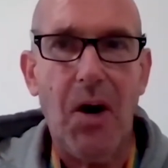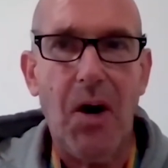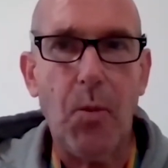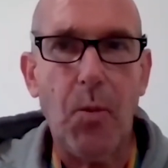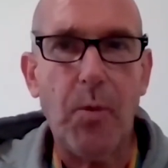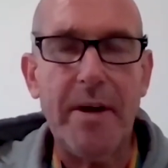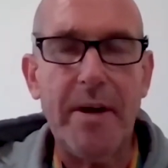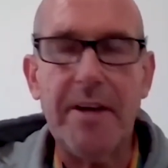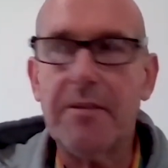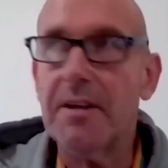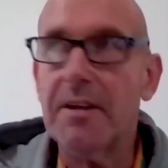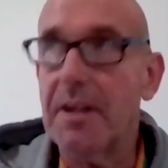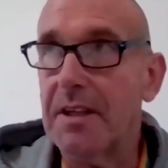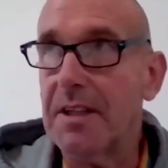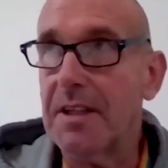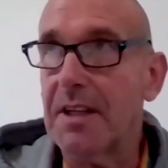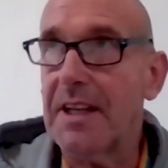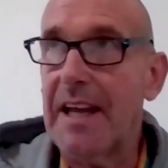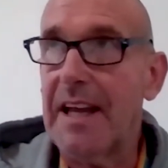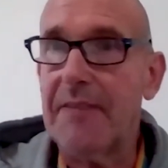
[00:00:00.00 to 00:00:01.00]
we're at
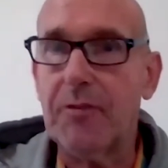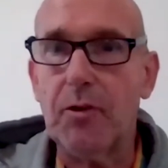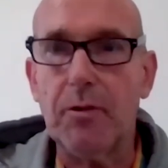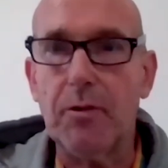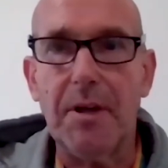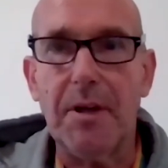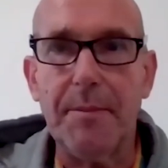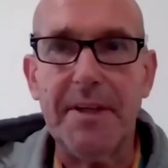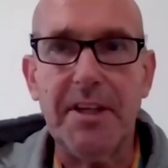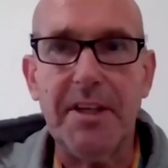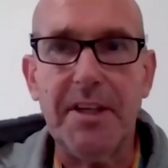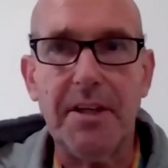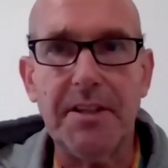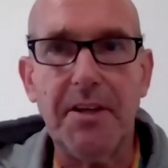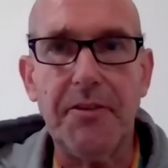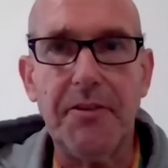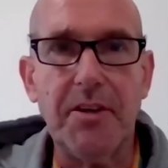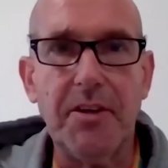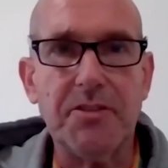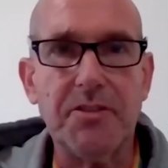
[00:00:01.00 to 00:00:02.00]
level, I mean, I know
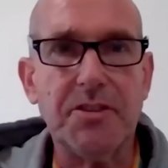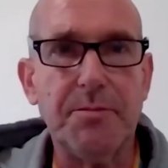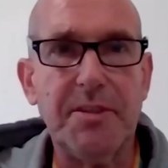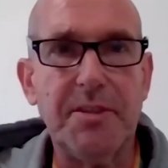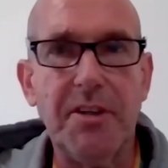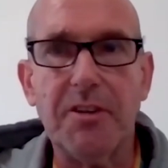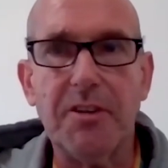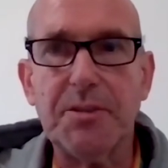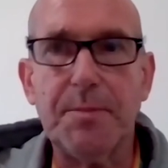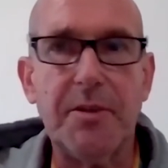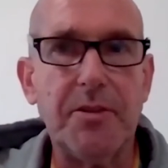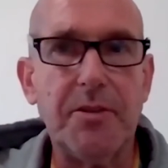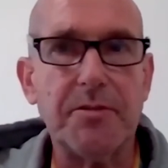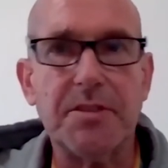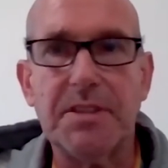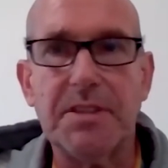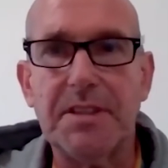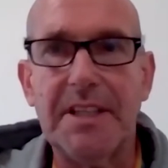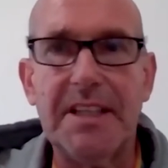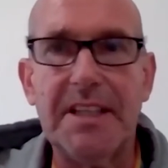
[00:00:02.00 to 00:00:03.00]
the, some of the hospitals
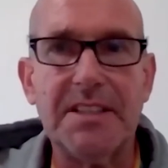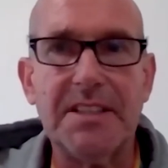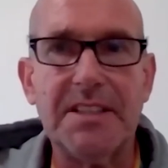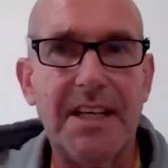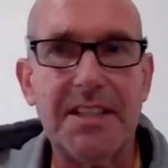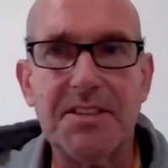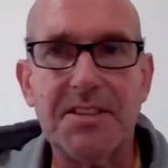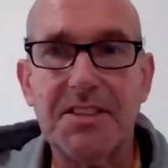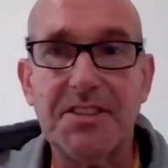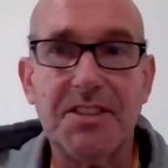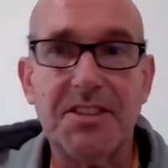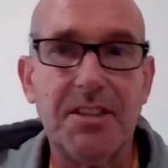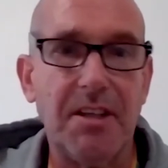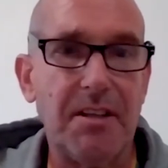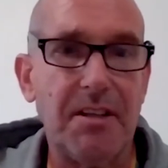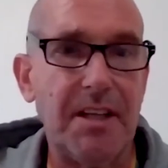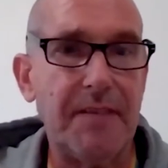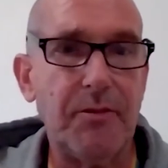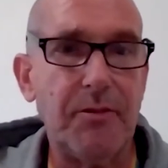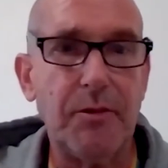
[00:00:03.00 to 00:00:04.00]
in East Lancs are still
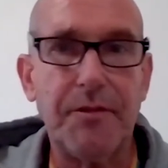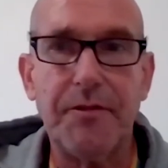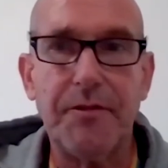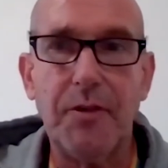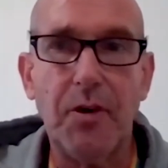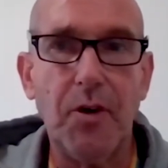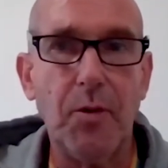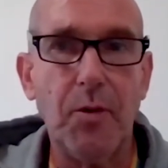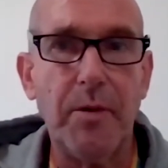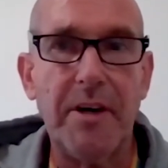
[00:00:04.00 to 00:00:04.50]
on level four.